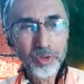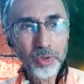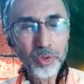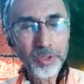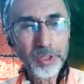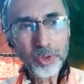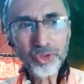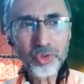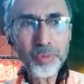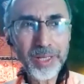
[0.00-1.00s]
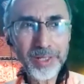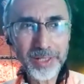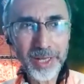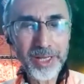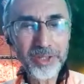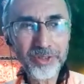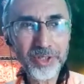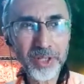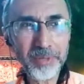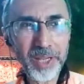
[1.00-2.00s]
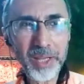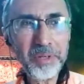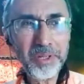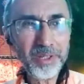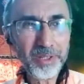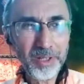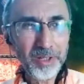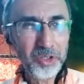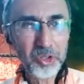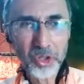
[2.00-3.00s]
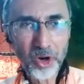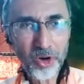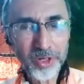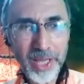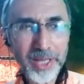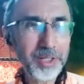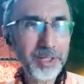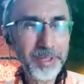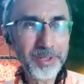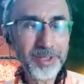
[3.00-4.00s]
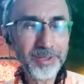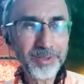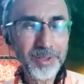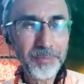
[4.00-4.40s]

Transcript: who used to be engaged in some heavy, wrong activities,